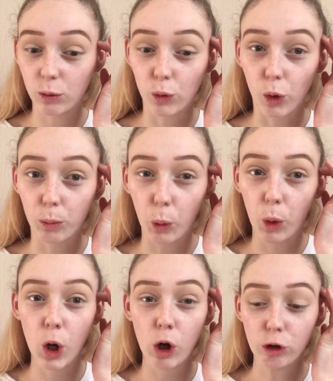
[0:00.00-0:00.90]

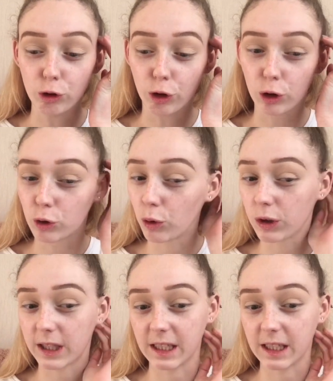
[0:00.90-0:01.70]
normal drugstores.